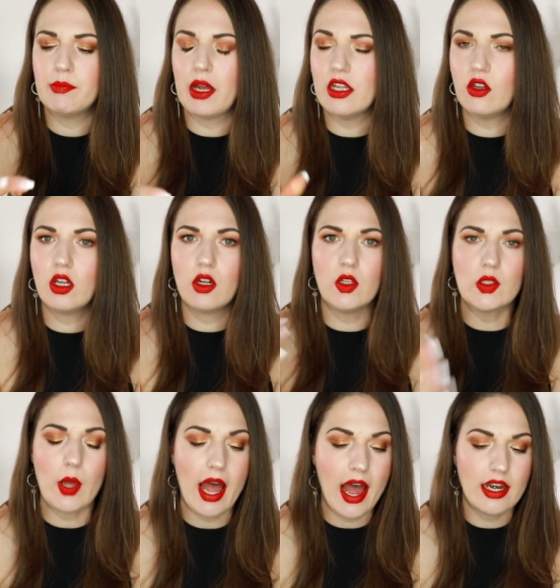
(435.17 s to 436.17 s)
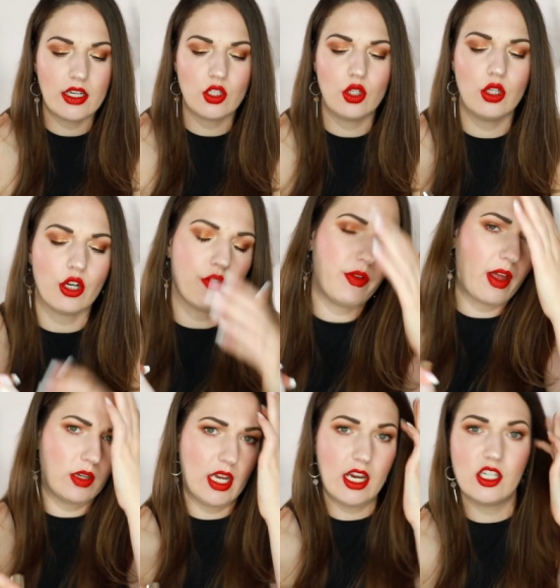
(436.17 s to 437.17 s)
but you can also add it to your
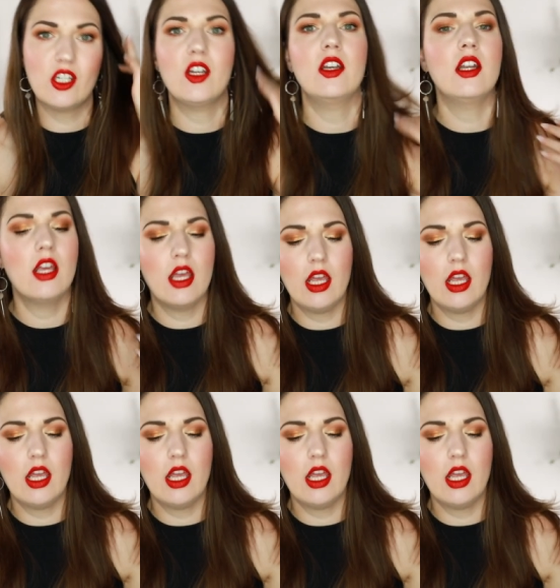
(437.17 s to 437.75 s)
foundation